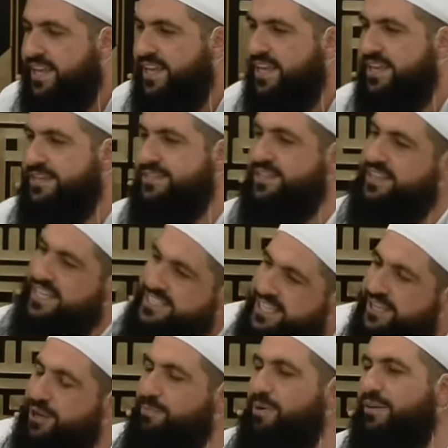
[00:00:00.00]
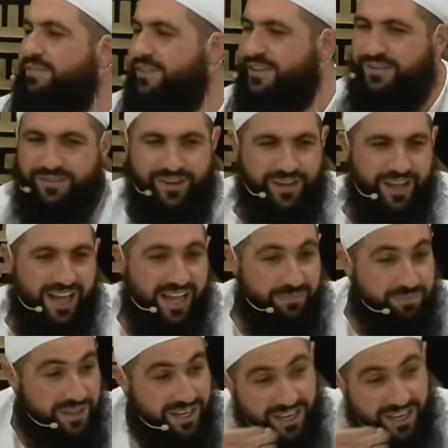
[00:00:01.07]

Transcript: So they said, "Our Prophet of Allah, Abdullah